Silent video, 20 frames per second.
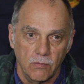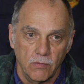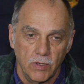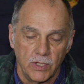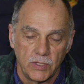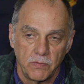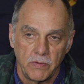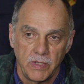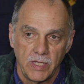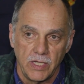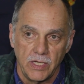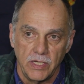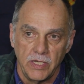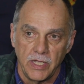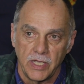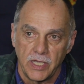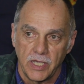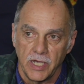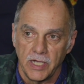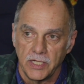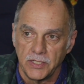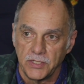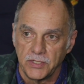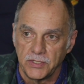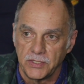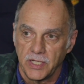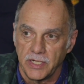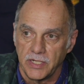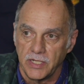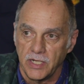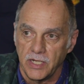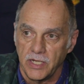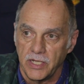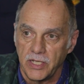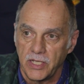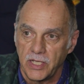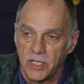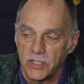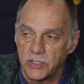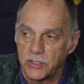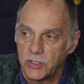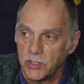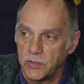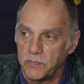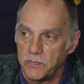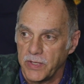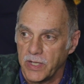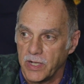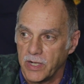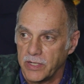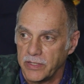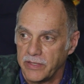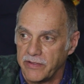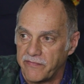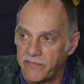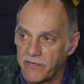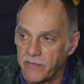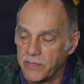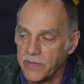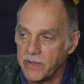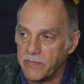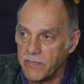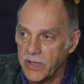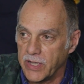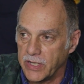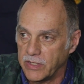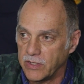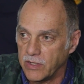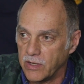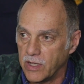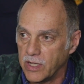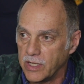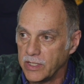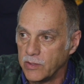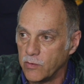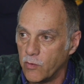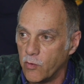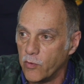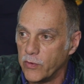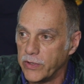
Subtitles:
What we indicate is that a leakage could be either from the main line